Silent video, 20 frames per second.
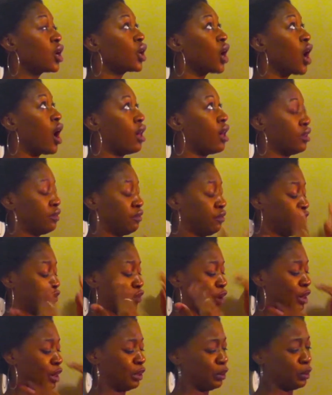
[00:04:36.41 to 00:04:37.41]
calling
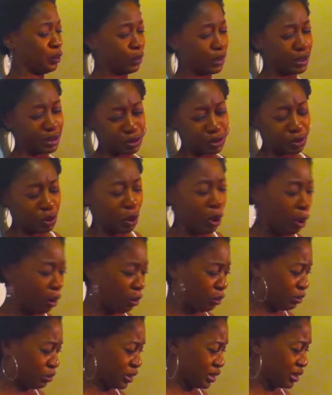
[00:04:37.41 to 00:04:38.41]
fallen queens
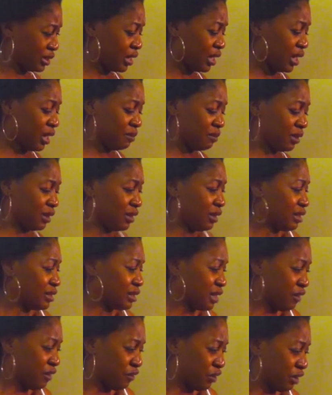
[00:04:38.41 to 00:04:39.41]
hoes because
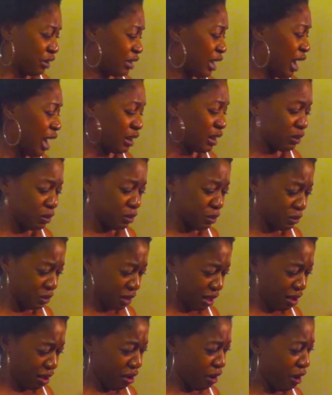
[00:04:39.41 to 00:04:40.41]
they've forgotten who
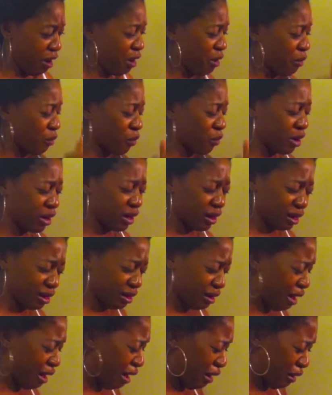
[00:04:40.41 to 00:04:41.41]
they are and wanted
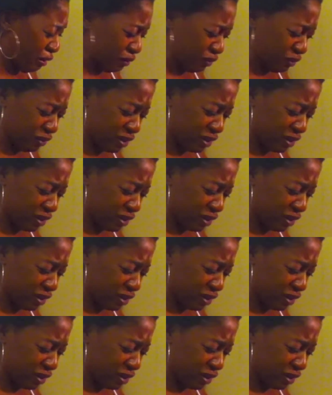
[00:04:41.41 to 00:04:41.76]
love,